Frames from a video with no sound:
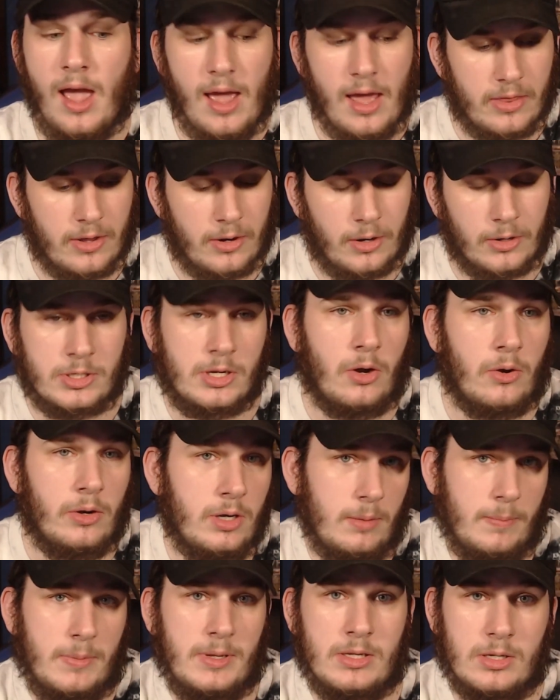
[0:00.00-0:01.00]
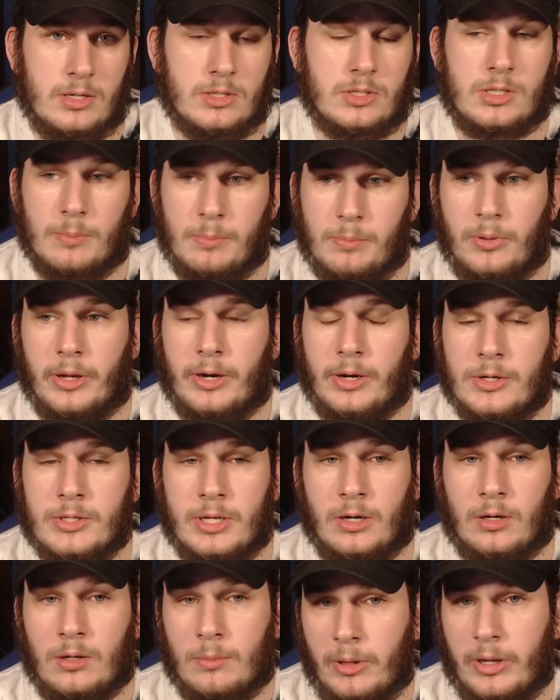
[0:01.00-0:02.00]
There is going to be some players that
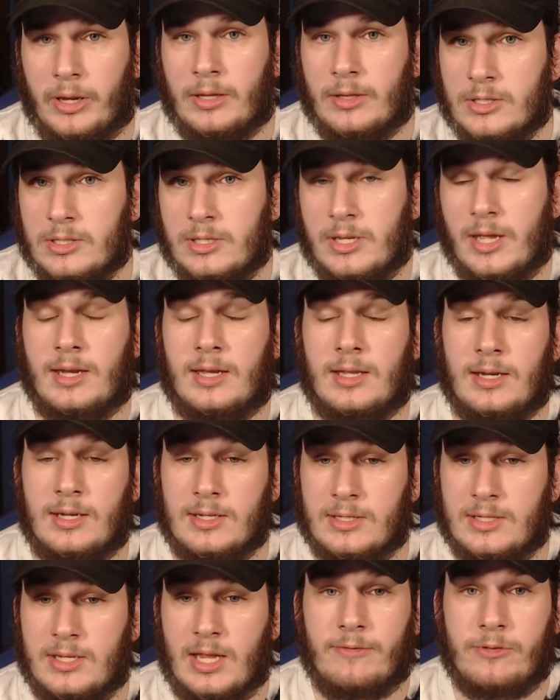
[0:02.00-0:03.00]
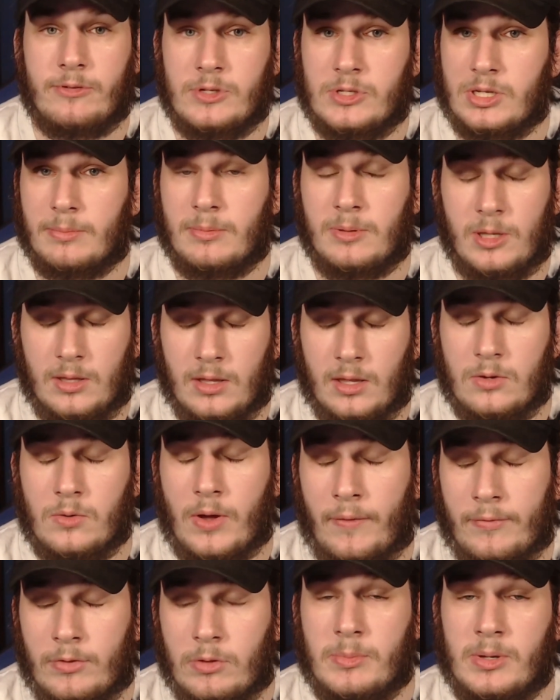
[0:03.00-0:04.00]
are playing this deck, and it is definitely something that you
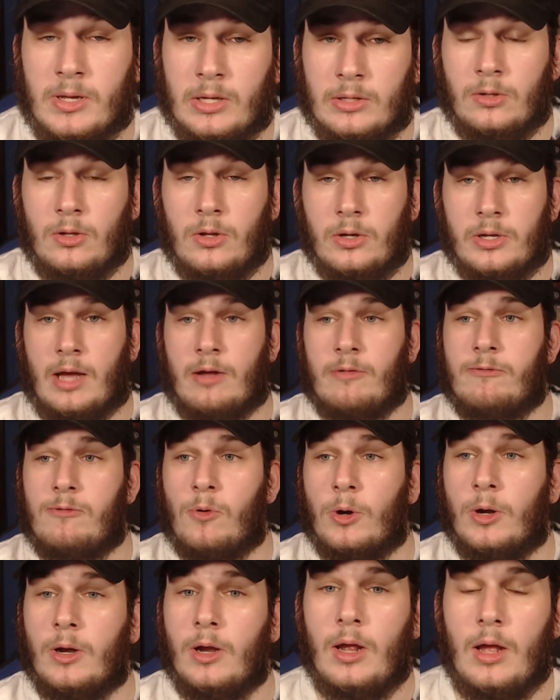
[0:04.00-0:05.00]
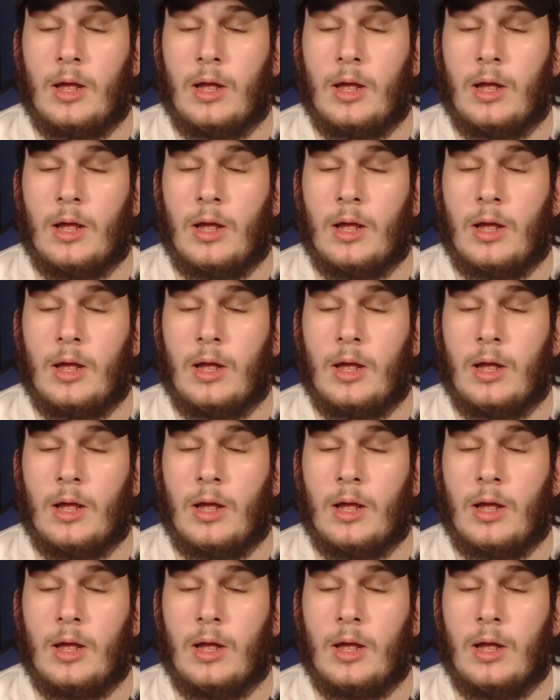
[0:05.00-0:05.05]
have to be on the lookout for.